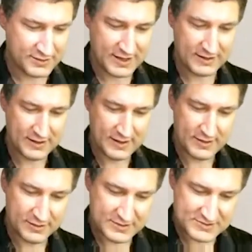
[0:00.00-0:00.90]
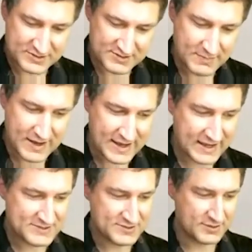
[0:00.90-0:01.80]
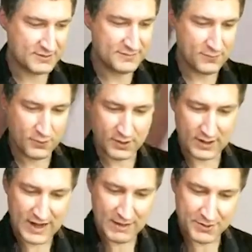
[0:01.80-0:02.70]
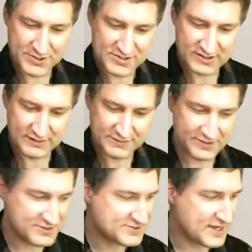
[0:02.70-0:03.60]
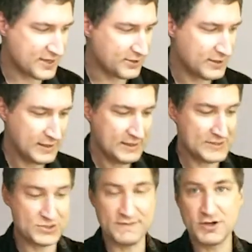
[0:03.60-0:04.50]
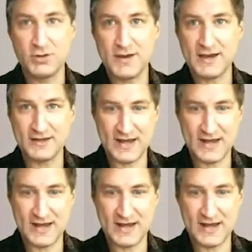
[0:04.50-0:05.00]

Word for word: that this is my answer for how much is left in this tail. And so if I go back and